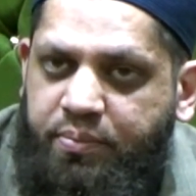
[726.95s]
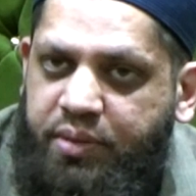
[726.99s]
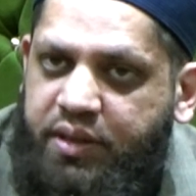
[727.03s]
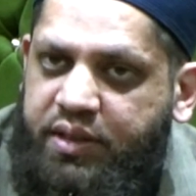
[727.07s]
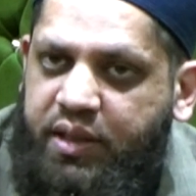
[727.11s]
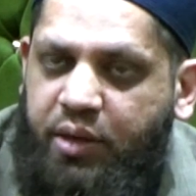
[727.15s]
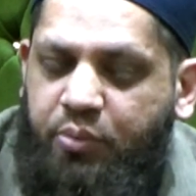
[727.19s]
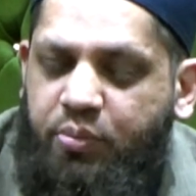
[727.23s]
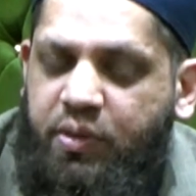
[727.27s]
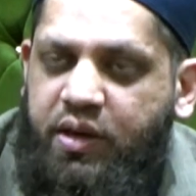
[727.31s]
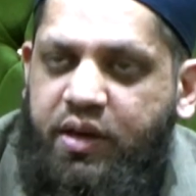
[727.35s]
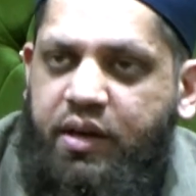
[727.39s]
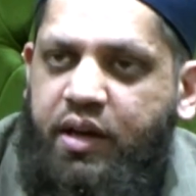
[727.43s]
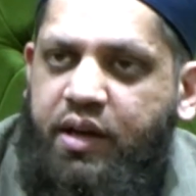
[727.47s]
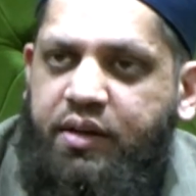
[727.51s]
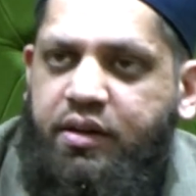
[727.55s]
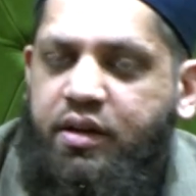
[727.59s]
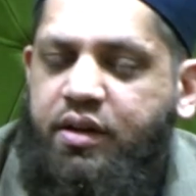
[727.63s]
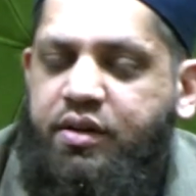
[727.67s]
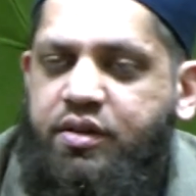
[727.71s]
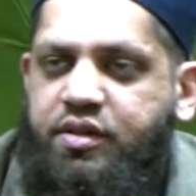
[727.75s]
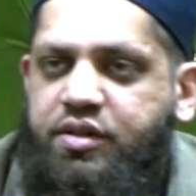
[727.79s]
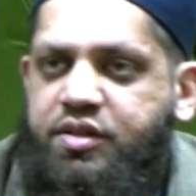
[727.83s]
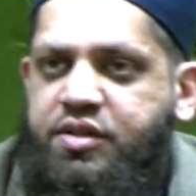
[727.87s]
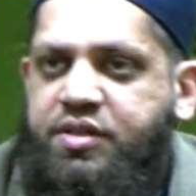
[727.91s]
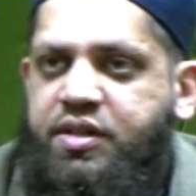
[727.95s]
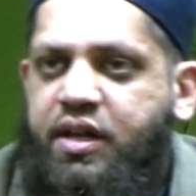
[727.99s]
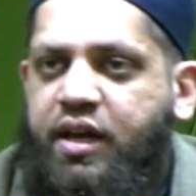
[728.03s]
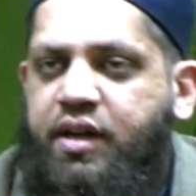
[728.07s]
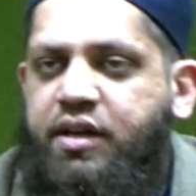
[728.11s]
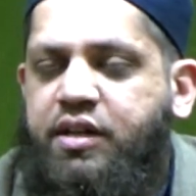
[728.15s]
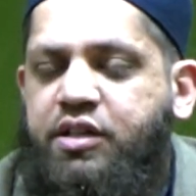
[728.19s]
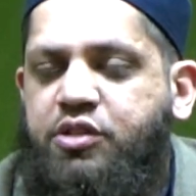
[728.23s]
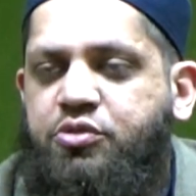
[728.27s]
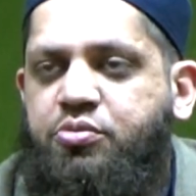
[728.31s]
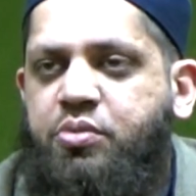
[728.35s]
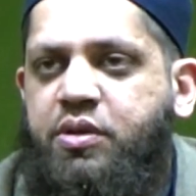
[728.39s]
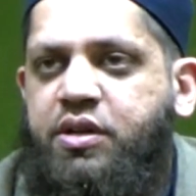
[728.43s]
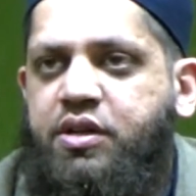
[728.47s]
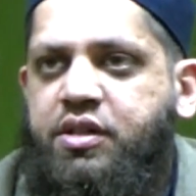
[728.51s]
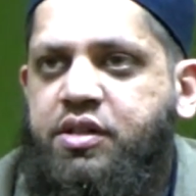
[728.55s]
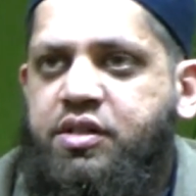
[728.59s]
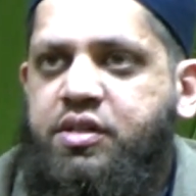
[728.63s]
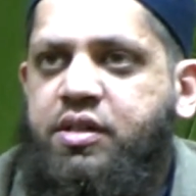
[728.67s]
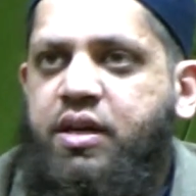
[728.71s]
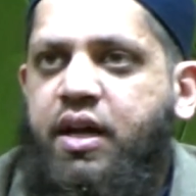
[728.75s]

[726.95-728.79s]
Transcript: but they will not understand his works